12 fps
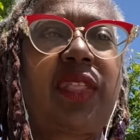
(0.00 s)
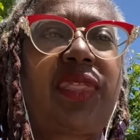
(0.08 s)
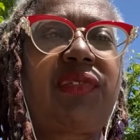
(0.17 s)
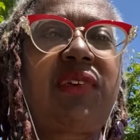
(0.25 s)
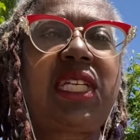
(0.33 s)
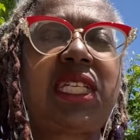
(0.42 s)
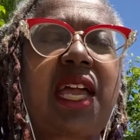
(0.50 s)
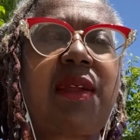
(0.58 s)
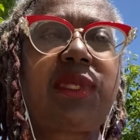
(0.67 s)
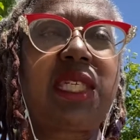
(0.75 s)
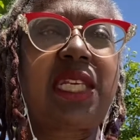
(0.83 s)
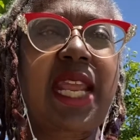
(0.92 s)
3
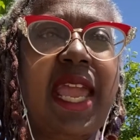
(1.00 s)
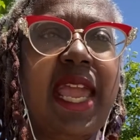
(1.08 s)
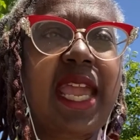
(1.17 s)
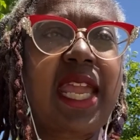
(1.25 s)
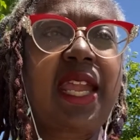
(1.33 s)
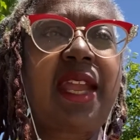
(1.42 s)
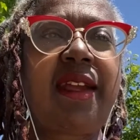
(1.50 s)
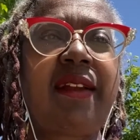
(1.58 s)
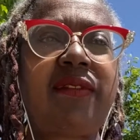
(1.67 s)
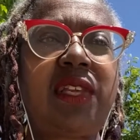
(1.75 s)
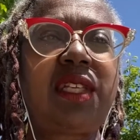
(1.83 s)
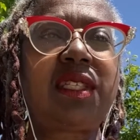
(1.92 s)
times a day,
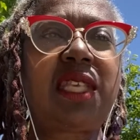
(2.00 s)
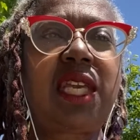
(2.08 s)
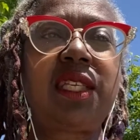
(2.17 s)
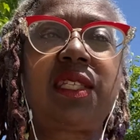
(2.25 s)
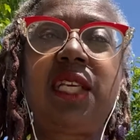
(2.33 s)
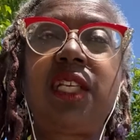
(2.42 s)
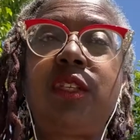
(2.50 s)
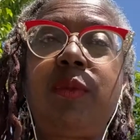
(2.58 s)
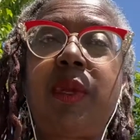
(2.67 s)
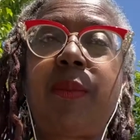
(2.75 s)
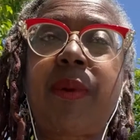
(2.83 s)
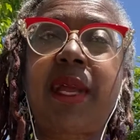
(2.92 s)
these things need to
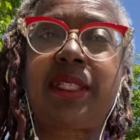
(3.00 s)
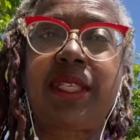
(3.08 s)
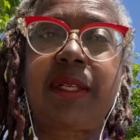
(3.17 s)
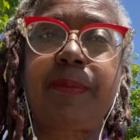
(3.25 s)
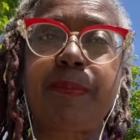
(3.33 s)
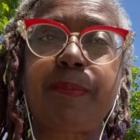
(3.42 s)
be present.